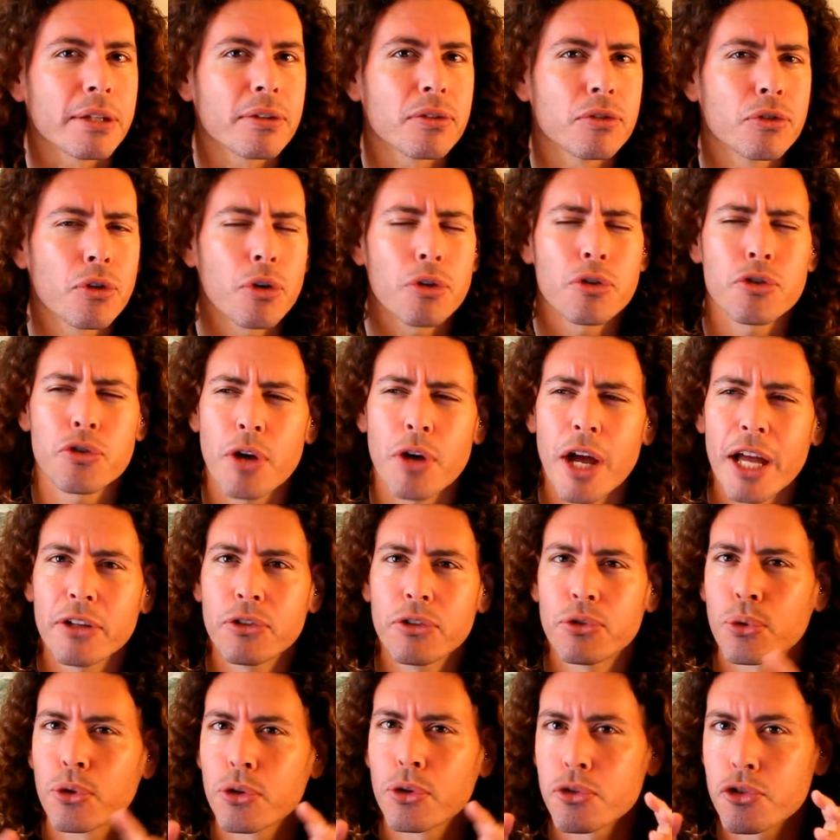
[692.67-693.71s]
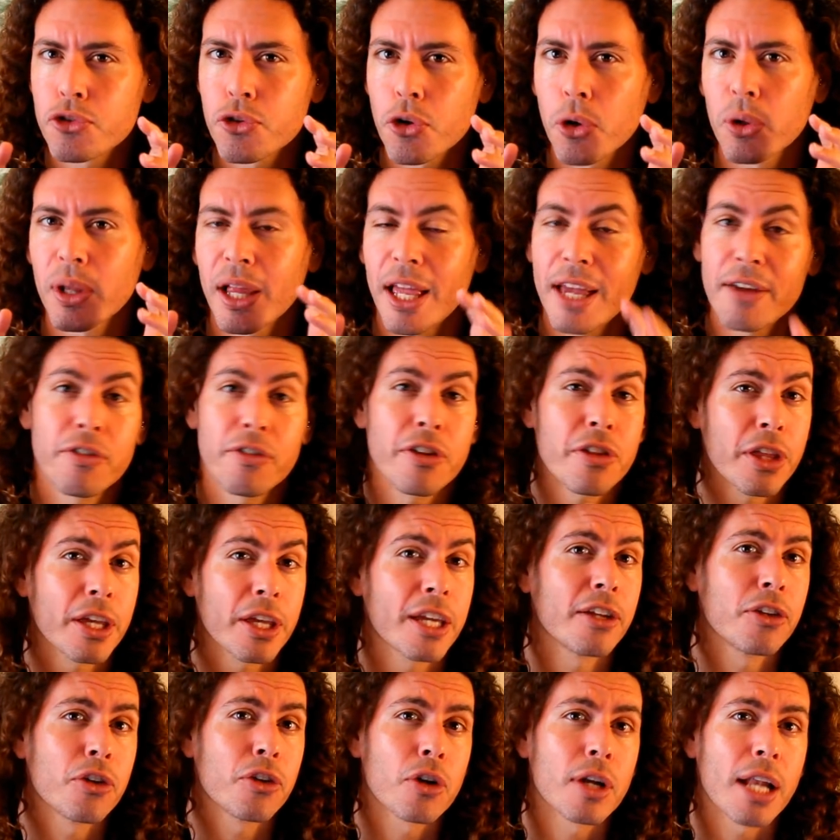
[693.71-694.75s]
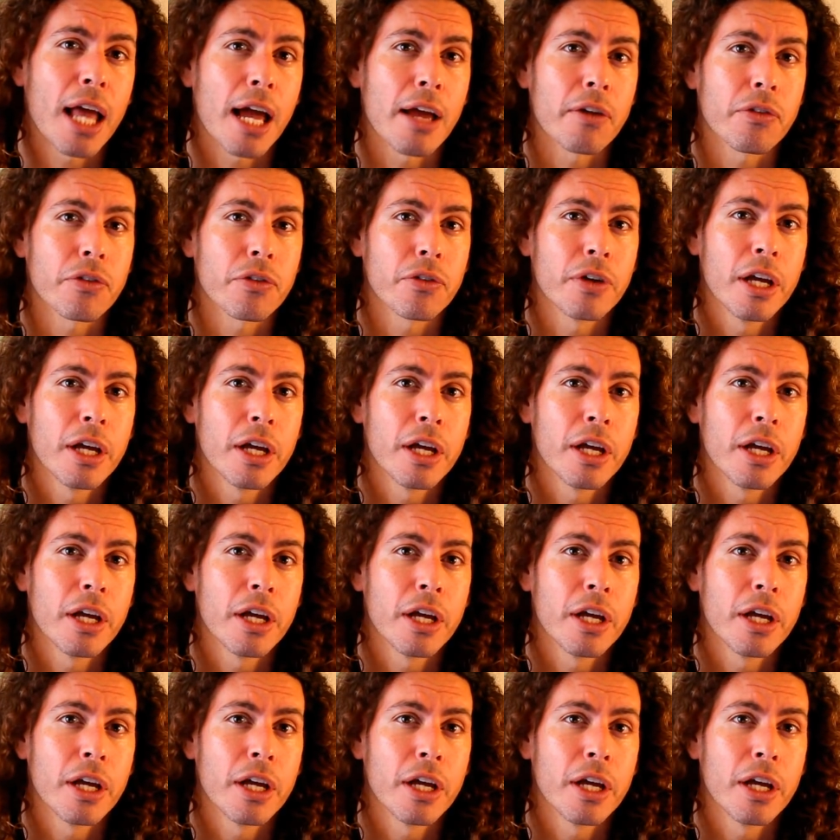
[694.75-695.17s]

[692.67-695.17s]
Don't try to control everything in your life.